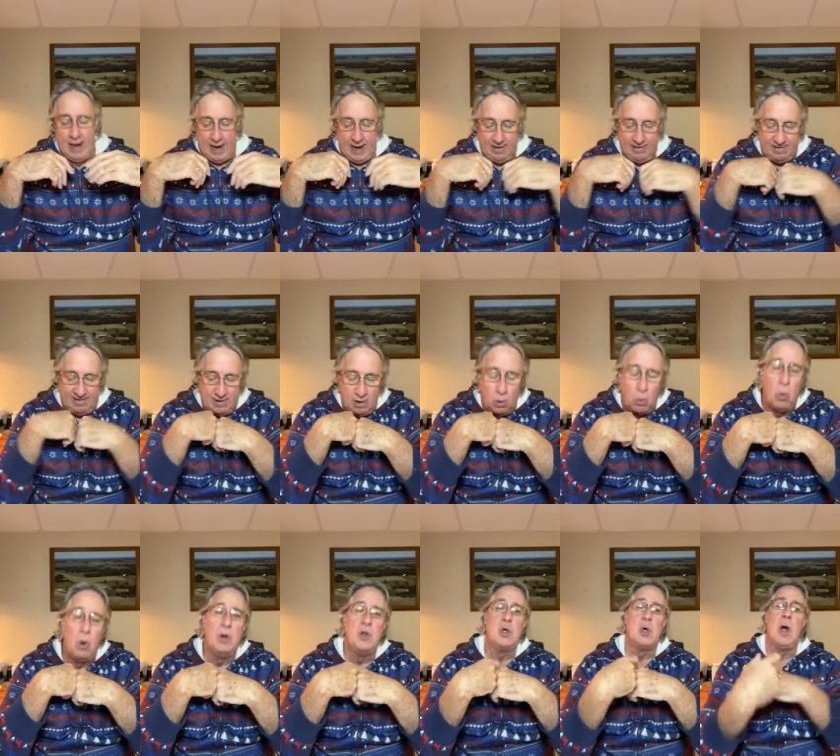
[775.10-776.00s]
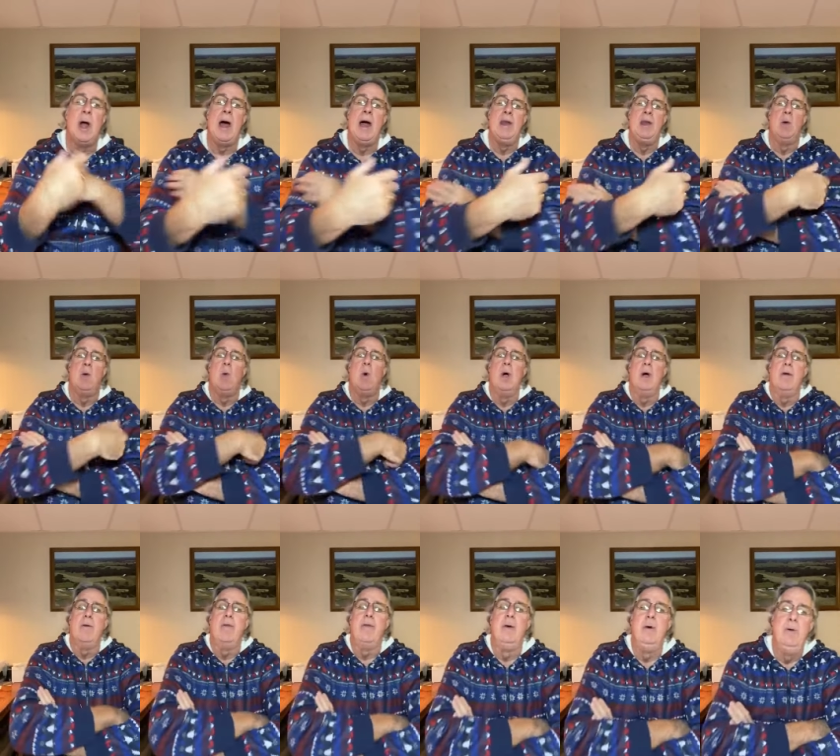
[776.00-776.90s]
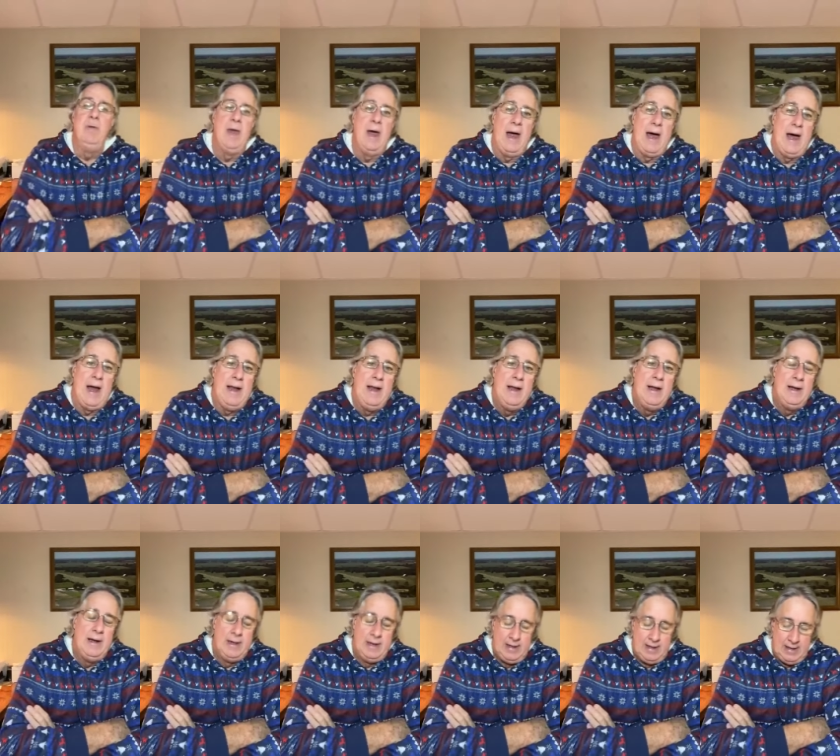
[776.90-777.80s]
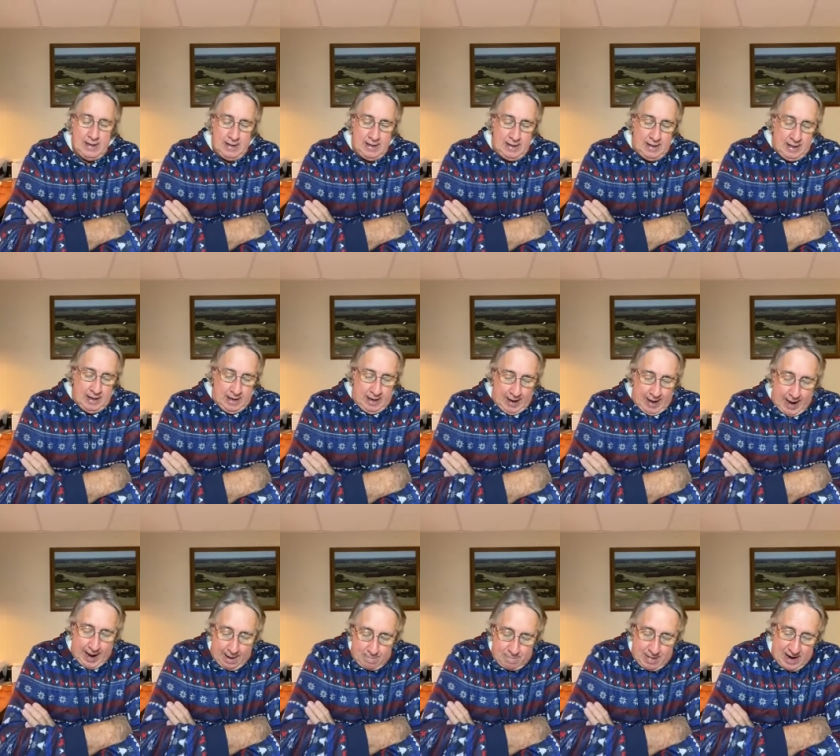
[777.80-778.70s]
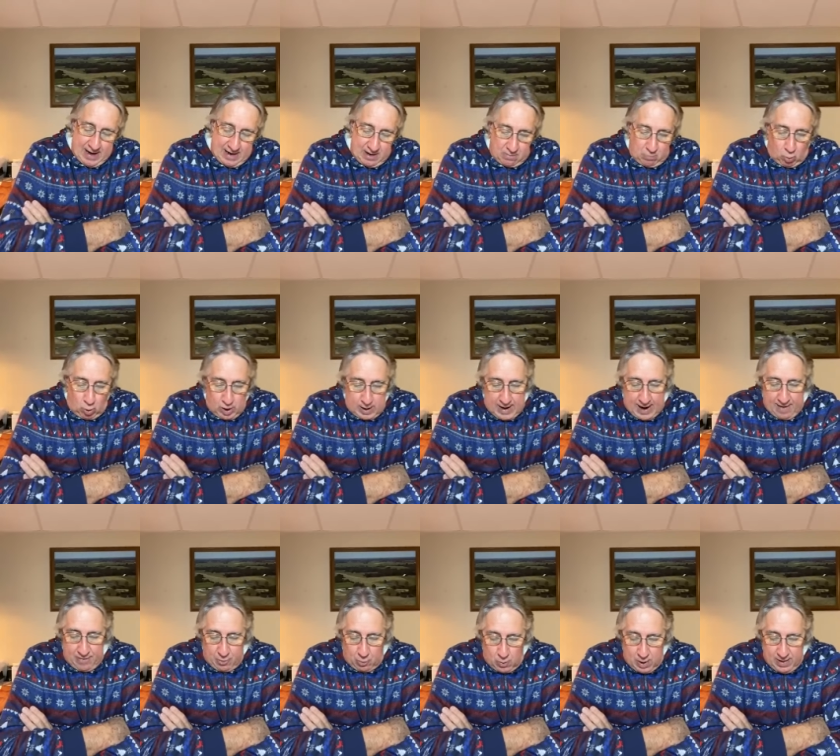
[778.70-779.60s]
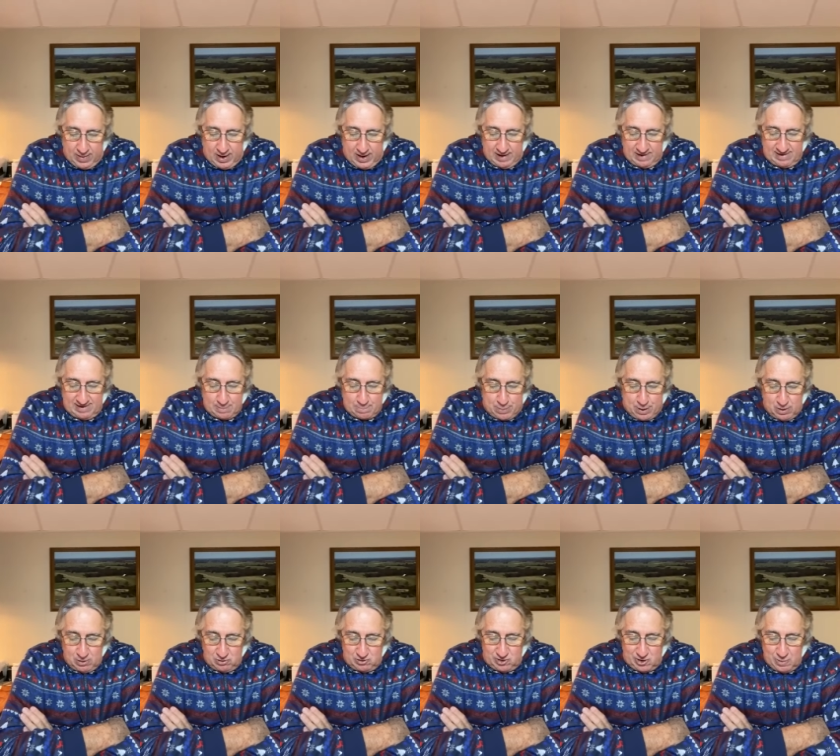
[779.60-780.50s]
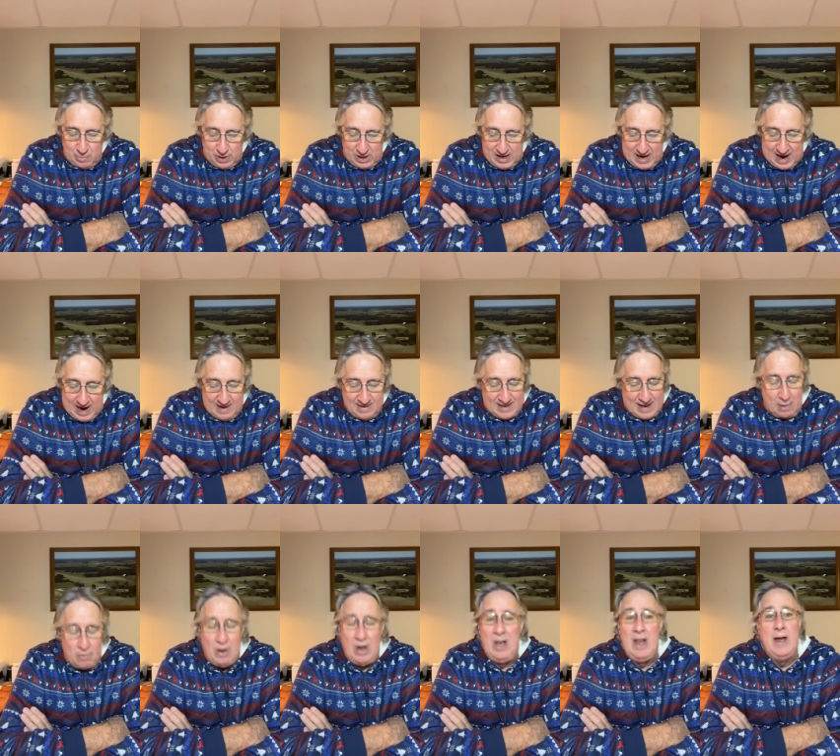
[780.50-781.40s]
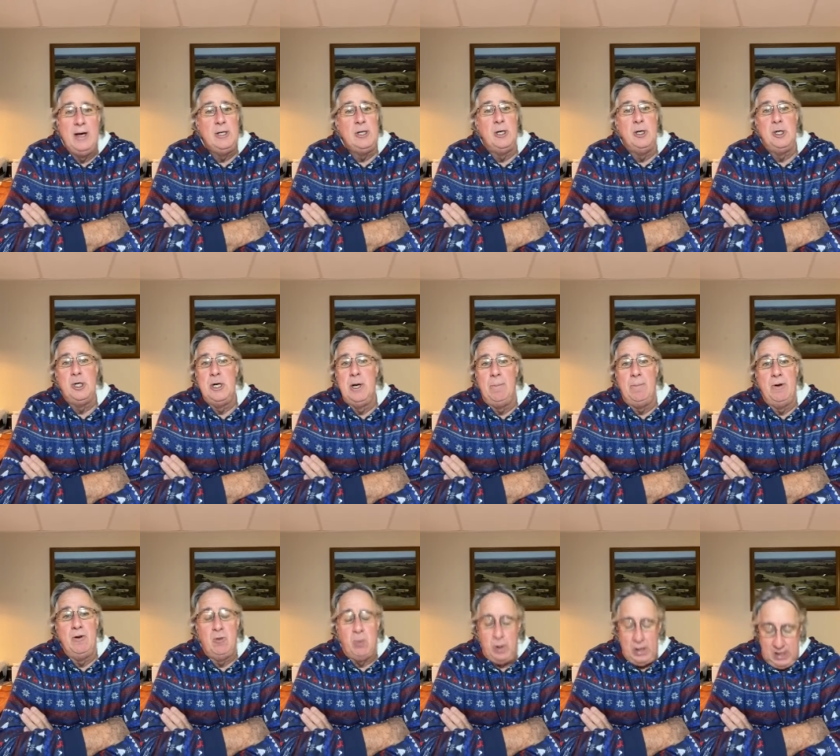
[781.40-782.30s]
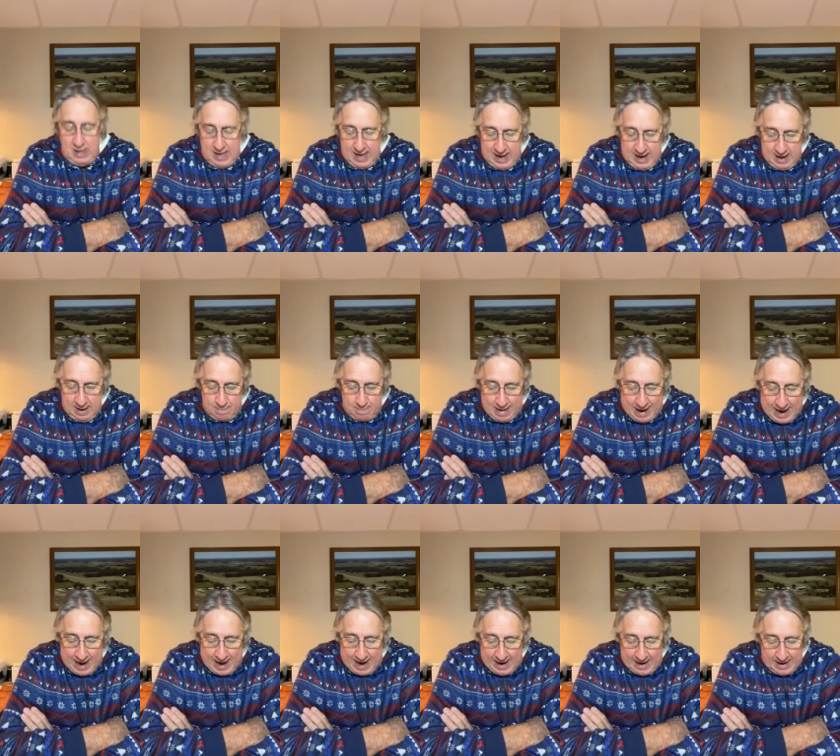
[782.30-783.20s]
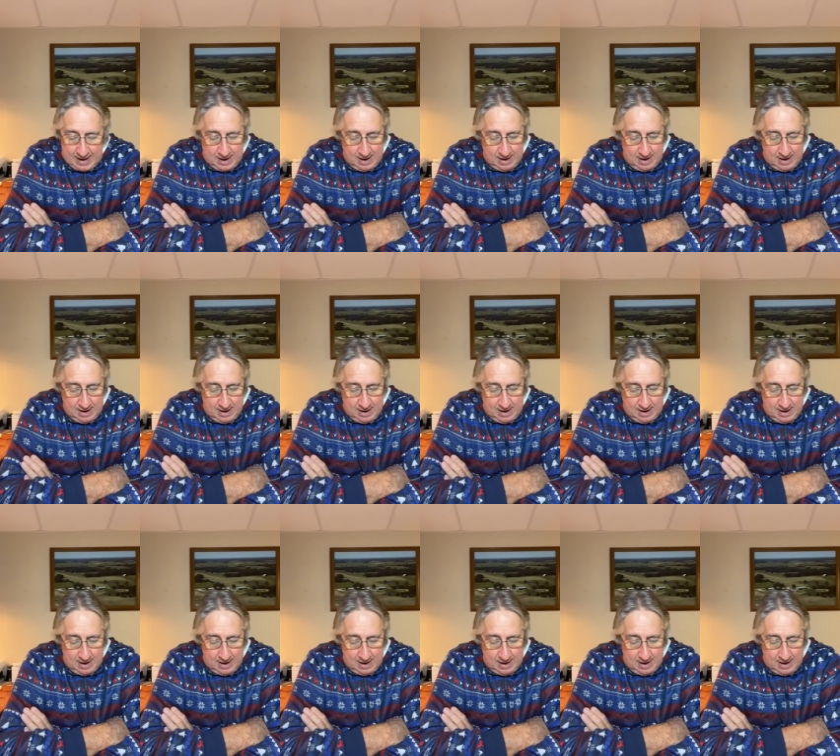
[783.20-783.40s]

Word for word: And so we're trying to work through that and make it work out the way that it's supposed to. But guys, that relationship between K and Mag